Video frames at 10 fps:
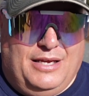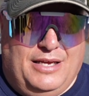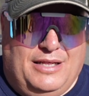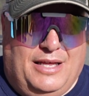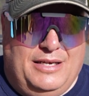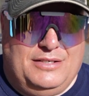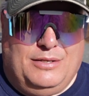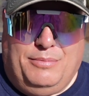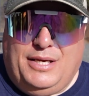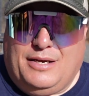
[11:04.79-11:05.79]
it likes
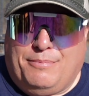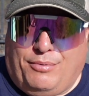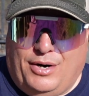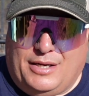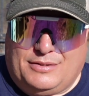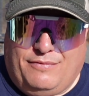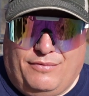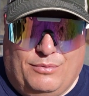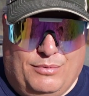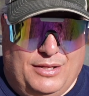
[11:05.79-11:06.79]
to be compressed
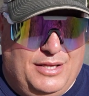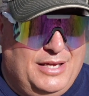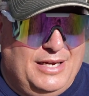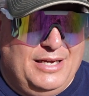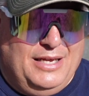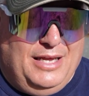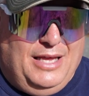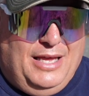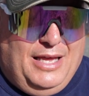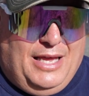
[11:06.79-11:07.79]
for one thing,
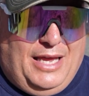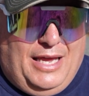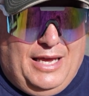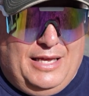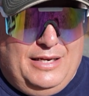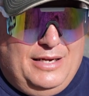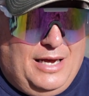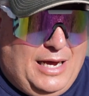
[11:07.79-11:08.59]
and